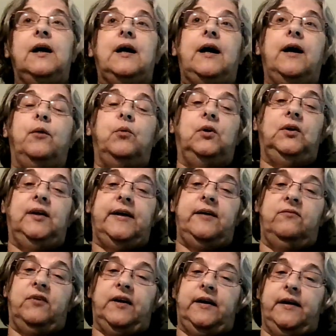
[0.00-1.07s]
I will
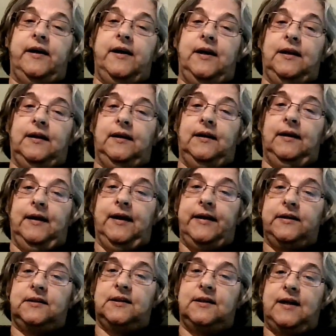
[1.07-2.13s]
leave a
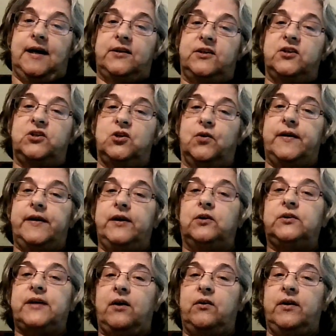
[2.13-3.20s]
link to that tutorial
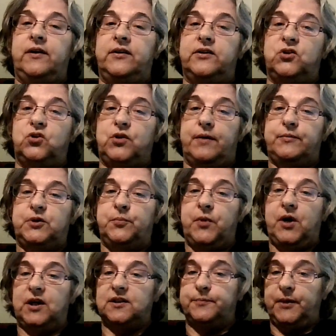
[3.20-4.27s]
down in the description
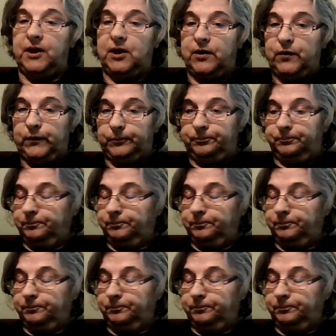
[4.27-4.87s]
box below.